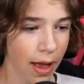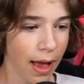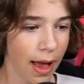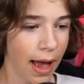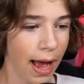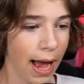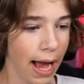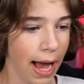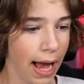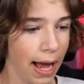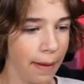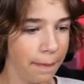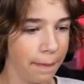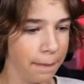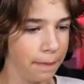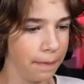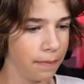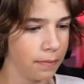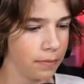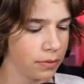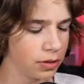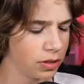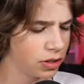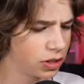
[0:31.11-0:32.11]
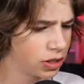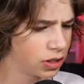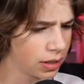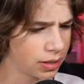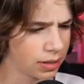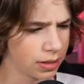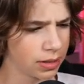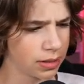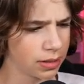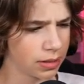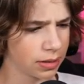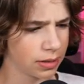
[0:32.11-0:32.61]
Um,
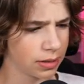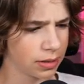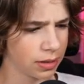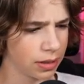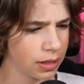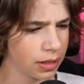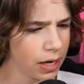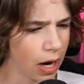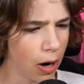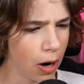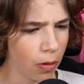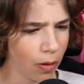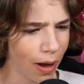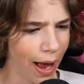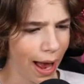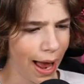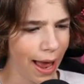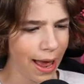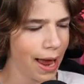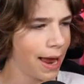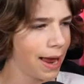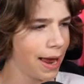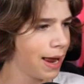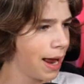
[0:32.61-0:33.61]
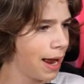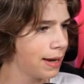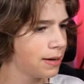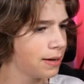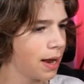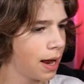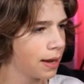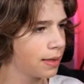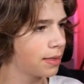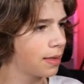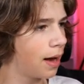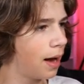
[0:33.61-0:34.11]
just you know, I I
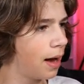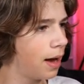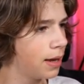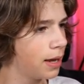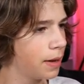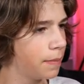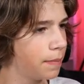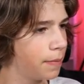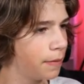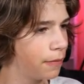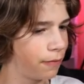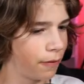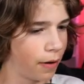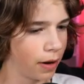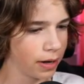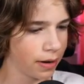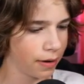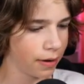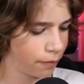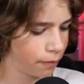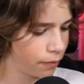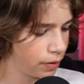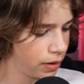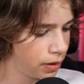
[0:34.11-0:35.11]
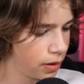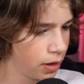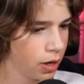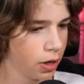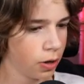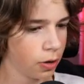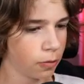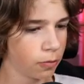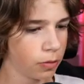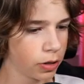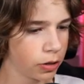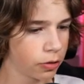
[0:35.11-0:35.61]
I thought it'd be fun if we
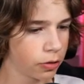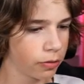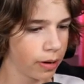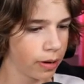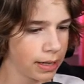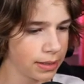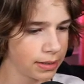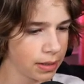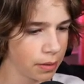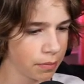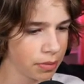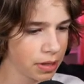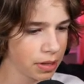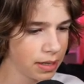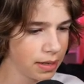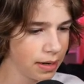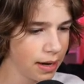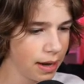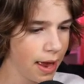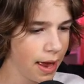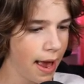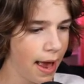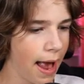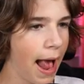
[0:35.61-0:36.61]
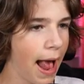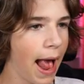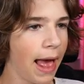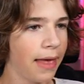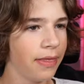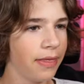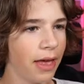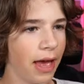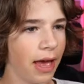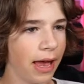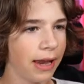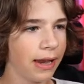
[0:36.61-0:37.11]
recreate something. And
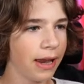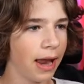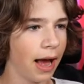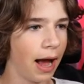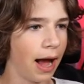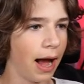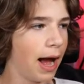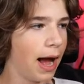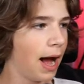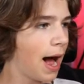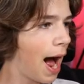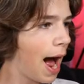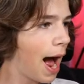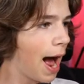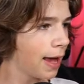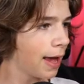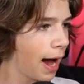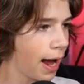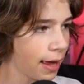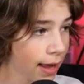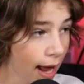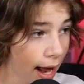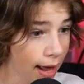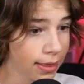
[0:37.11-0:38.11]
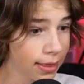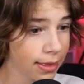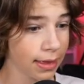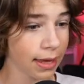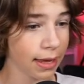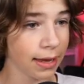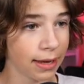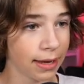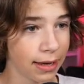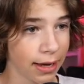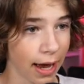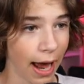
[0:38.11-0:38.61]
then uh, I, I, I
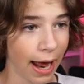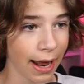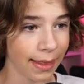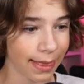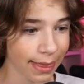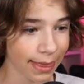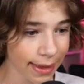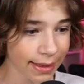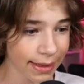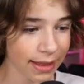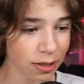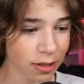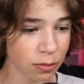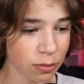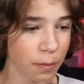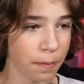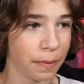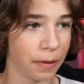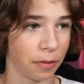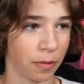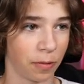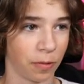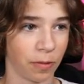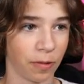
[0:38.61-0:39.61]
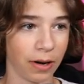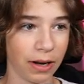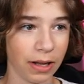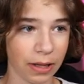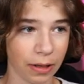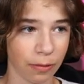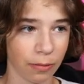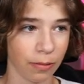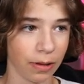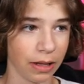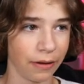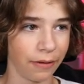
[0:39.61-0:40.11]
think I think this would be really
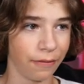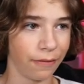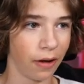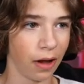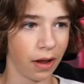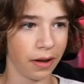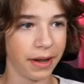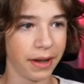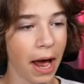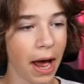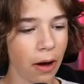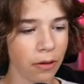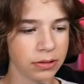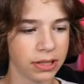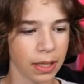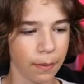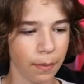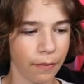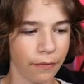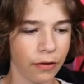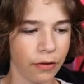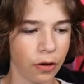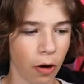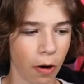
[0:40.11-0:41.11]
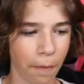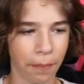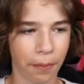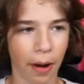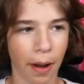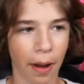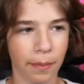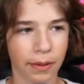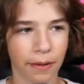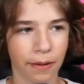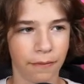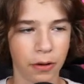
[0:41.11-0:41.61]
really fun. Now some of you are
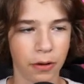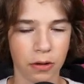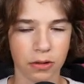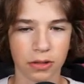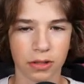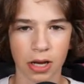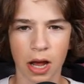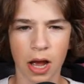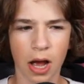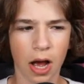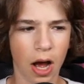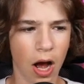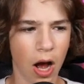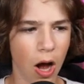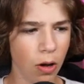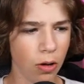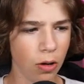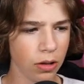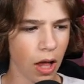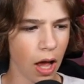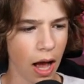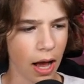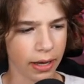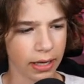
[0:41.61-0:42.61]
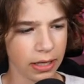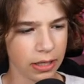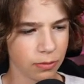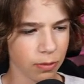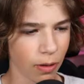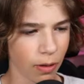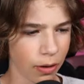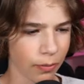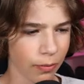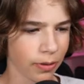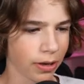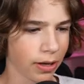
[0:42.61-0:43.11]
probably confused. Oh, Lachyz,
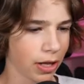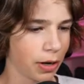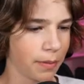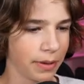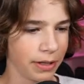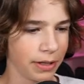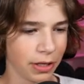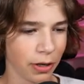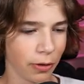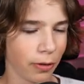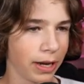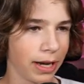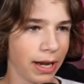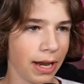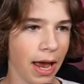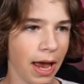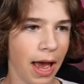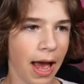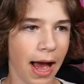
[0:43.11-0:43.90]
what are we gonna be doing?